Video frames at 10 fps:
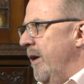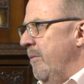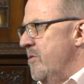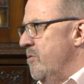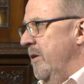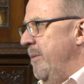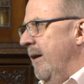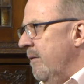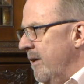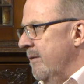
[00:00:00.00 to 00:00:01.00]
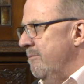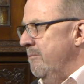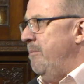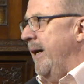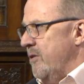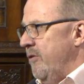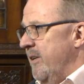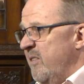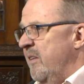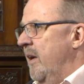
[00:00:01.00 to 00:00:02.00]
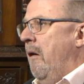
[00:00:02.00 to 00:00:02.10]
and we're talking about bank traders.